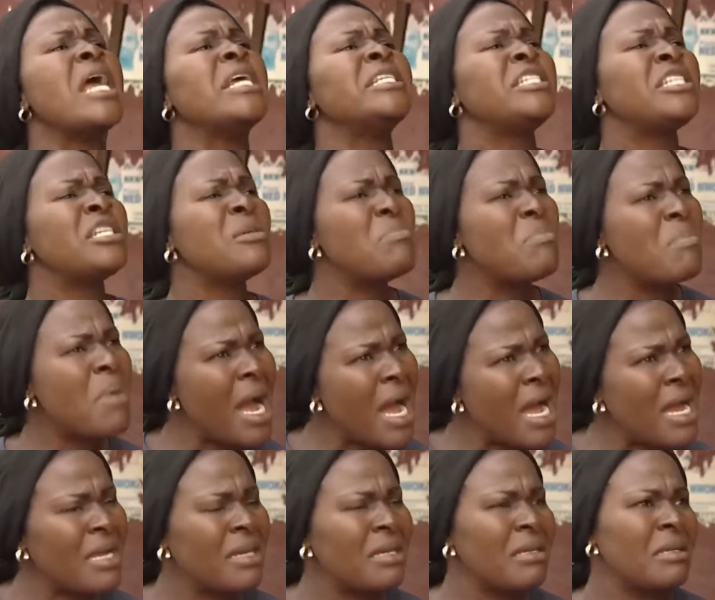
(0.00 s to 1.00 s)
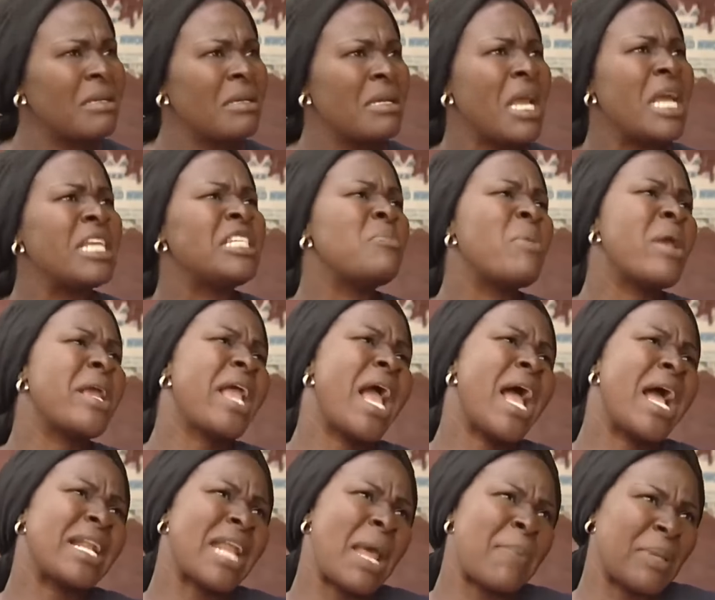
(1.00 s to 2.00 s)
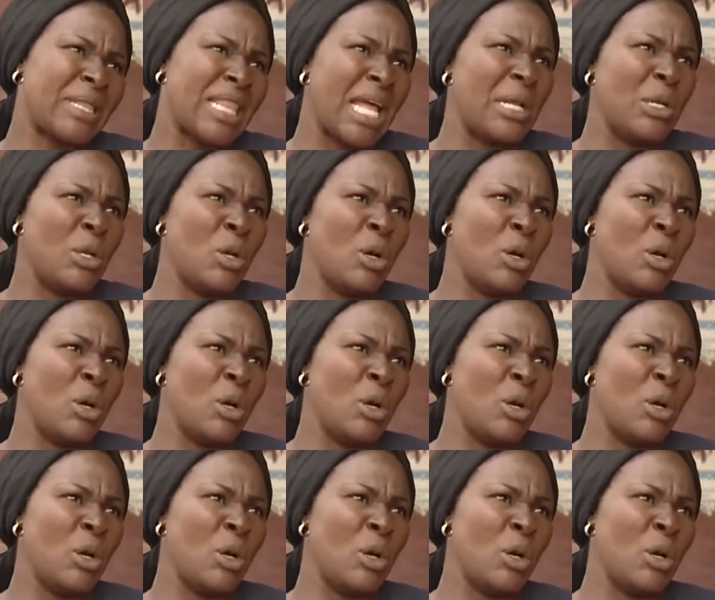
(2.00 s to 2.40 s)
Ejima, Ejima, you get a rap at that